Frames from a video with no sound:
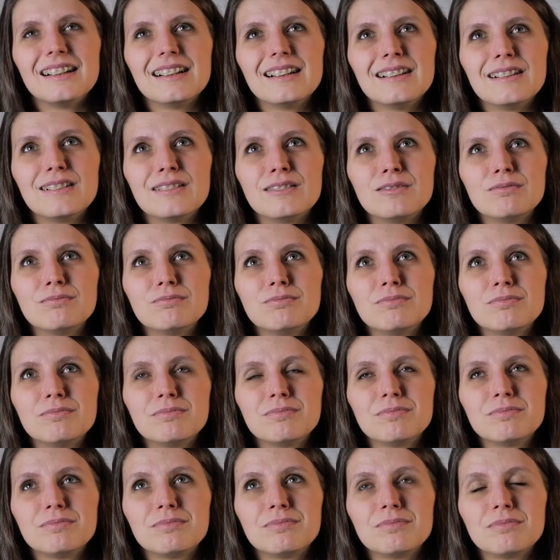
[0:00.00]
um
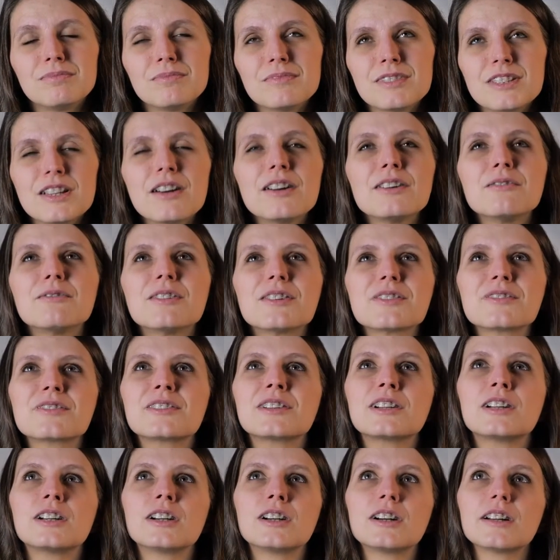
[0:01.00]
so it was
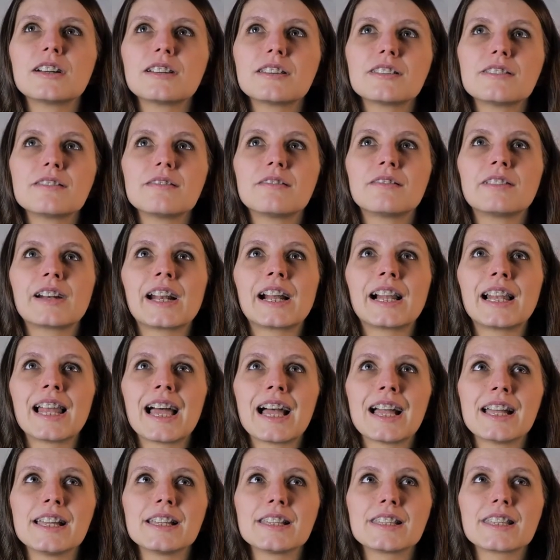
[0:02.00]
good to
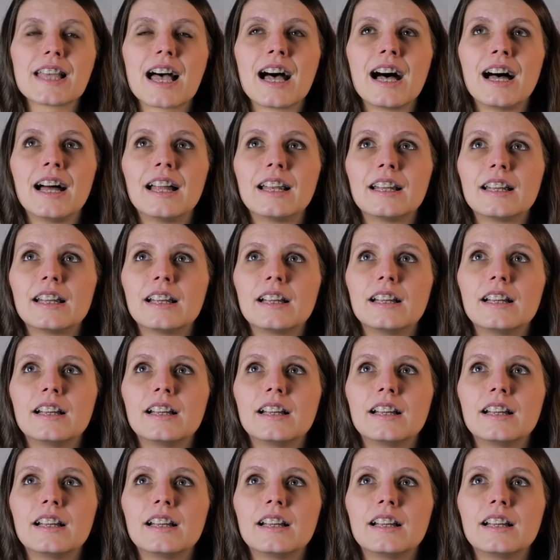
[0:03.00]
realize that